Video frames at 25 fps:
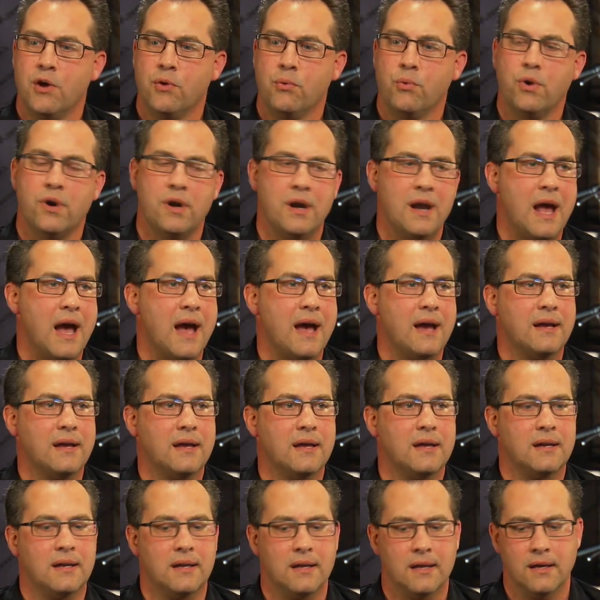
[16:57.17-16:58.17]
We're not
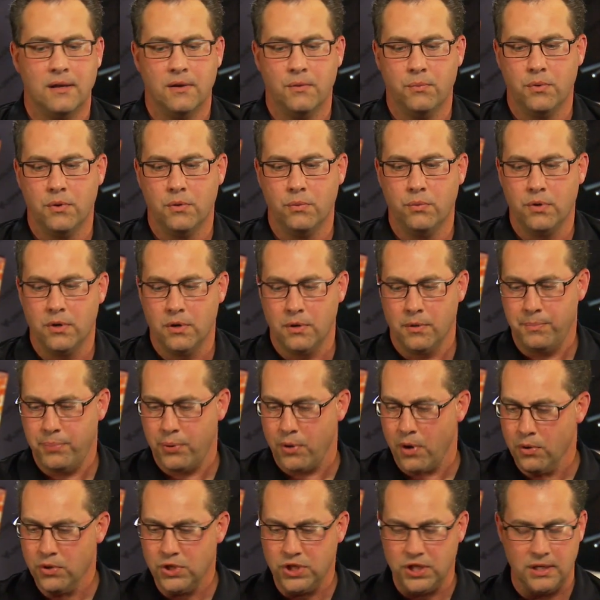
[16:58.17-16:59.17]
going to, we're
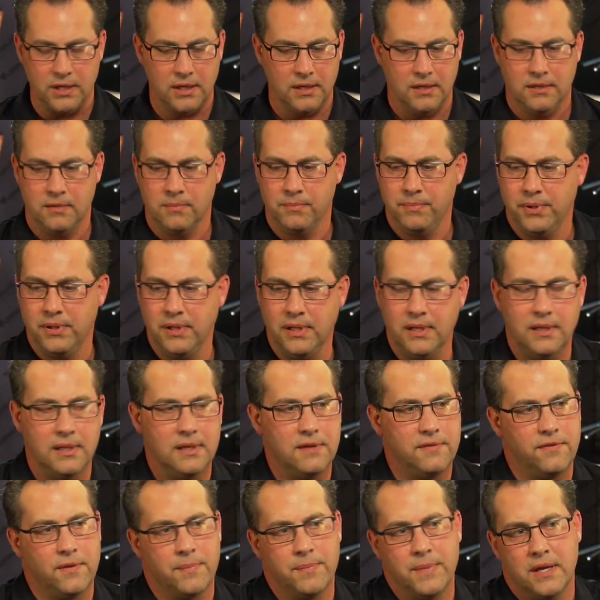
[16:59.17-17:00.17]
approaching it
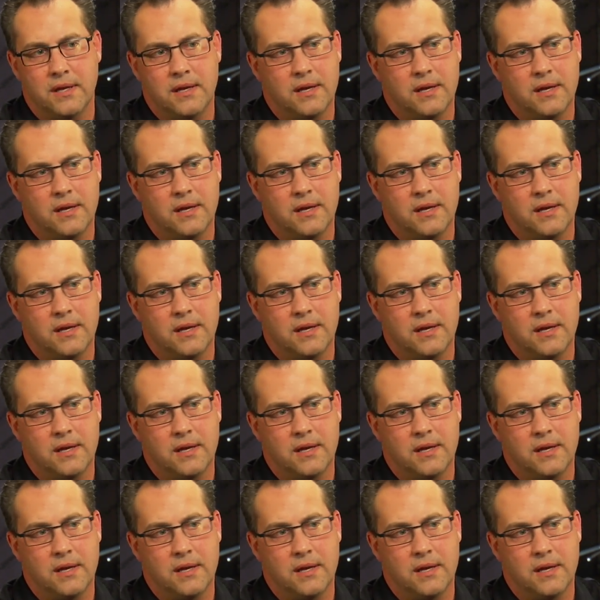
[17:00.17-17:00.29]
completely from the